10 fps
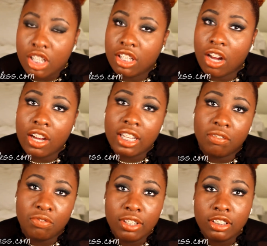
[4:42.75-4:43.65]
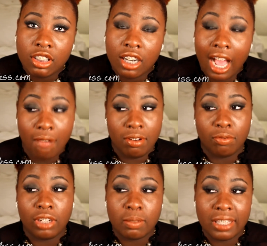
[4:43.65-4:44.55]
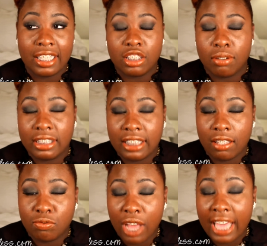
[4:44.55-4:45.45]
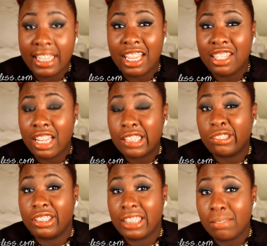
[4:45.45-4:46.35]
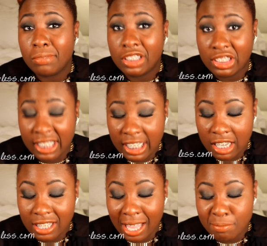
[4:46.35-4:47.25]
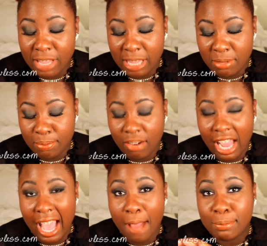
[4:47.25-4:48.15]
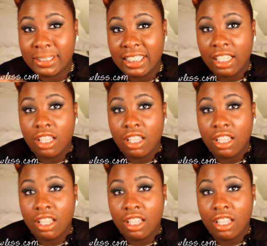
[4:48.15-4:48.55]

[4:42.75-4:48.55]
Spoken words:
you know, in the future I would really be interested in finding another steam machine that maybe perhaps